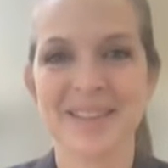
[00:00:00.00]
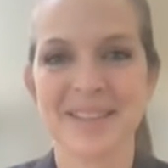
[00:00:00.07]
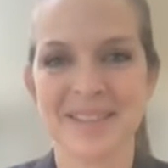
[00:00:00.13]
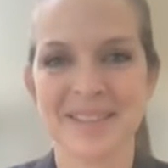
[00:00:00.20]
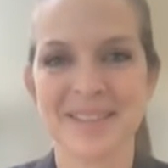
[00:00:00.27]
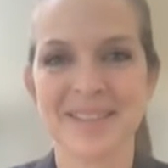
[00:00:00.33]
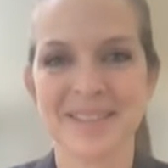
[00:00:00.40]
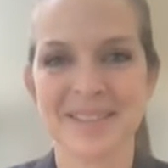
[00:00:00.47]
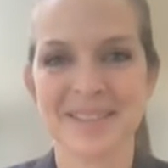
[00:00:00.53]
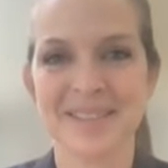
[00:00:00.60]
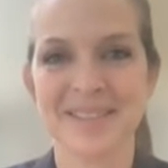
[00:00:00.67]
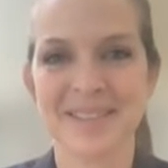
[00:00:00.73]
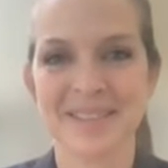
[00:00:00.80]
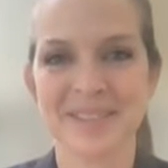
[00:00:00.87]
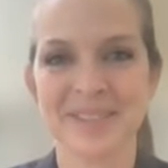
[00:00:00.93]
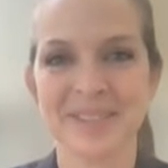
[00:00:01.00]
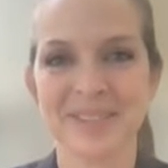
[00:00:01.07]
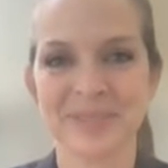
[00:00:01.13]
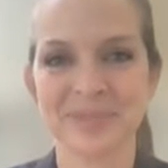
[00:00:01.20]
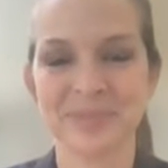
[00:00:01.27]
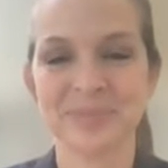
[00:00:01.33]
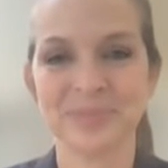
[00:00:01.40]

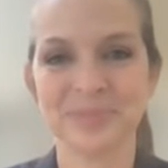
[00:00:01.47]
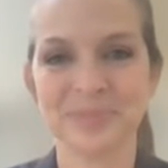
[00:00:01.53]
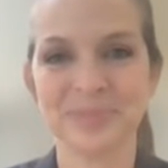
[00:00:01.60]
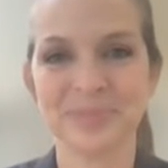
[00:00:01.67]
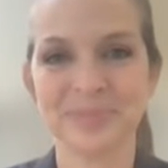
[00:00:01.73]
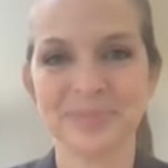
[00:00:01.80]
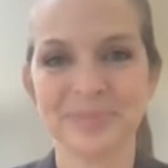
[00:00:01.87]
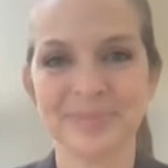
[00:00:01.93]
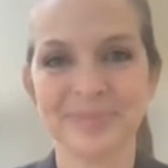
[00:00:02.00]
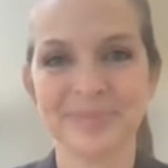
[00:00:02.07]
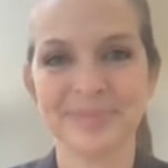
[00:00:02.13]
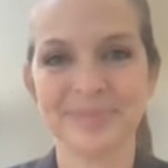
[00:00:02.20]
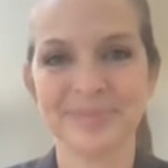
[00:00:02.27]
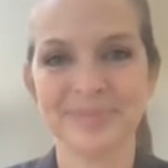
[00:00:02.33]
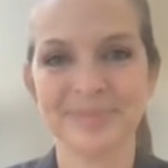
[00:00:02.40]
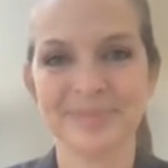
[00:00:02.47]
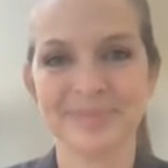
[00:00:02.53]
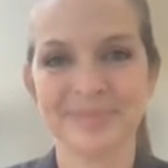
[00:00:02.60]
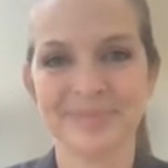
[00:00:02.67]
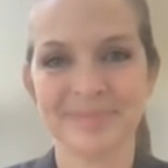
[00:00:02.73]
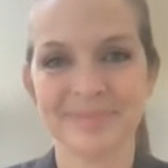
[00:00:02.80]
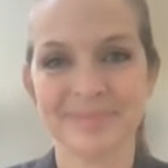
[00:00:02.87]

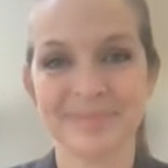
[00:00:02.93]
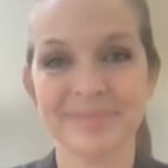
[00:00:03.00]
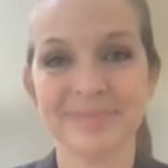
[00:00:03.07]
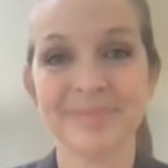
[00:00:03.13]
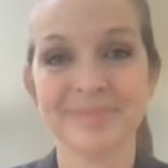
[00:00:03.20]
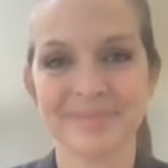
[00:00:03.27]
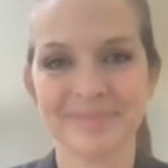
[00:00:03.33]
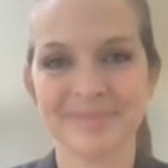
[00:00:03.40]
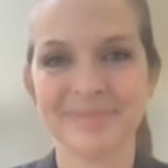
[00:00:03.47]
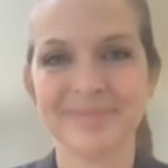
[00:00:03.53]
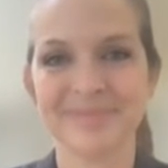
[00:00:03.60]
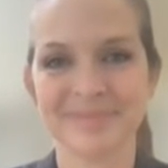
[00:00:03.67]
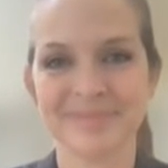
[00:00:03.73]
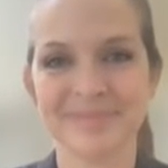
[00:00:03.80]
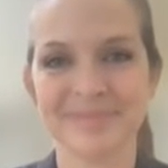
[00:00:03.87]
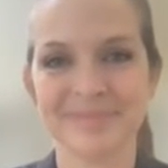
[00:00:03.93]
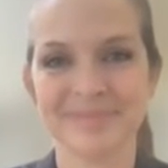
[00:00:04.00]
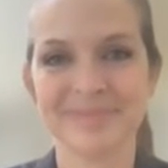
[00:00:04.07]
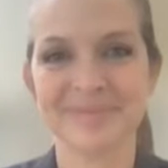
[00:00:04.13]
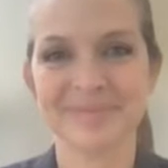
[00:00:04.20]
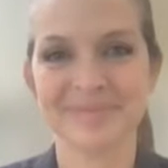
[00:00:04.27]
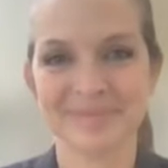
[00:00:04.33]

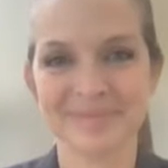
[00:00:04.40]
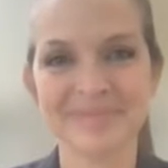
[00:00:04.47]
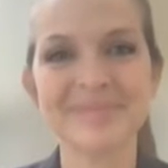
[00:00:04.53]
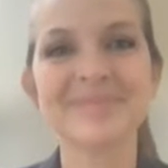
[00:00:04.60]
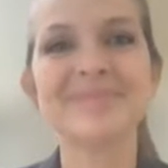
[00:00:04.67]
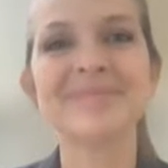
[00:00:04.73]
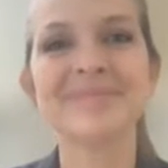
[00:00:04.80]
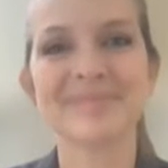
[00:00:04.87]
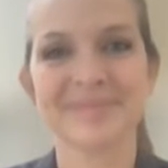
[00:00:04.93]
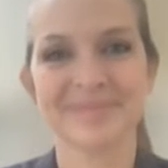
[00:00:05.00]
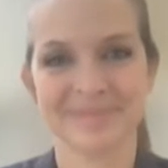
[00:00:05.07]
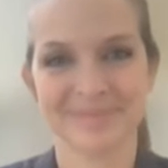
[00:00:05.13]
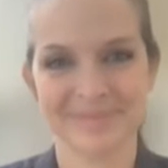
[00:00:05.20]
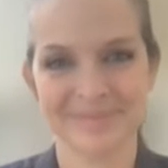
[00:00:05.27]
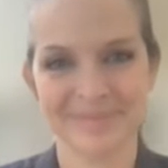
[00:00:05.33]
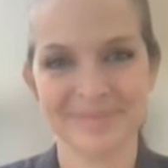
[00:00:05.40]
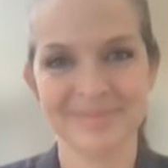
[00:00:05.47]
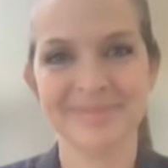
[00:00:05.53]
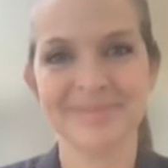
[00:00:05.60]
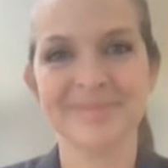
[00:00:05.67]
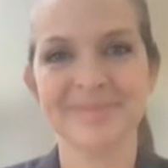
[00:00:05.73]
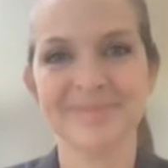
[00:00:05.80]

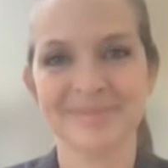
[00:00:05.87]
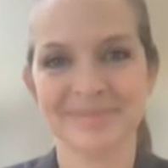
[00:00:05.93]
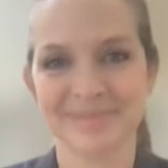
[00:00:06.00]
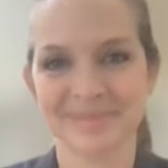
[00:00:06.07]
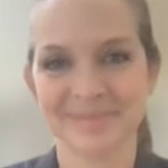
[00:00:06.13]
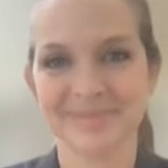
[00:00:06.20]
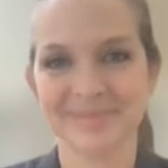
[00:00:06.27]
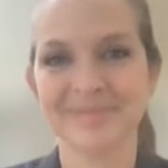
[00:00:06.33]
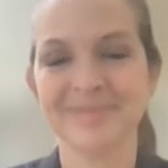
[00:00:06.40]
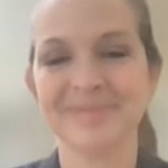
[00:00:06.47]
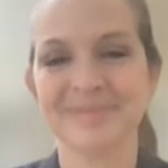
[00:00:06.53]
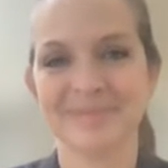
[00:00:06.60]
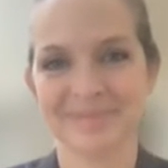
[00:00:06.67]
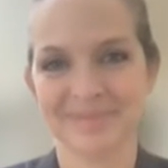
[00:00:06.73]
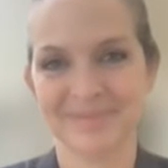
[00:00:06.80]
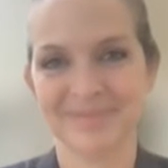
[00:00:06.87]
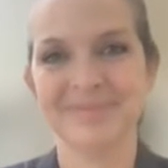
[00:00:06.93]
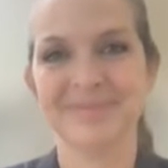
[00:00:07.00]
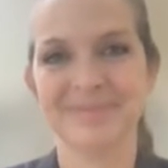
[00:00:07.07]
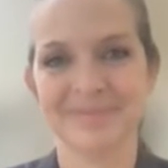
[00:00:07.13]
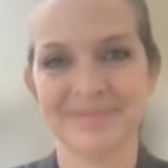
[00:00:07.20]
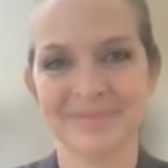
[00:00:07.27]

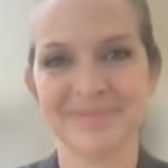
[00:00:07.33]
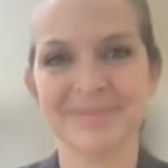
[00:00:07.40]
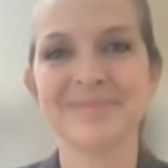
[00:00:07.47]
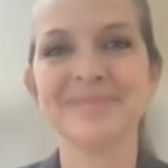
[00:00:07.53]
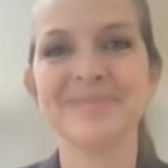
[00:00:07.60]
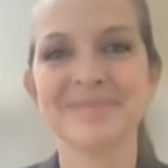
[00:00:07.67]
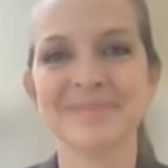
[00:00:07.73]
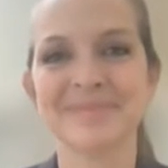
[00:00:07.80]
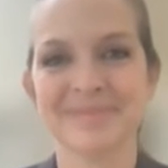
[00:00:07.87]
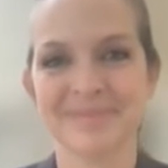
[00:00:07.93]
[no speech]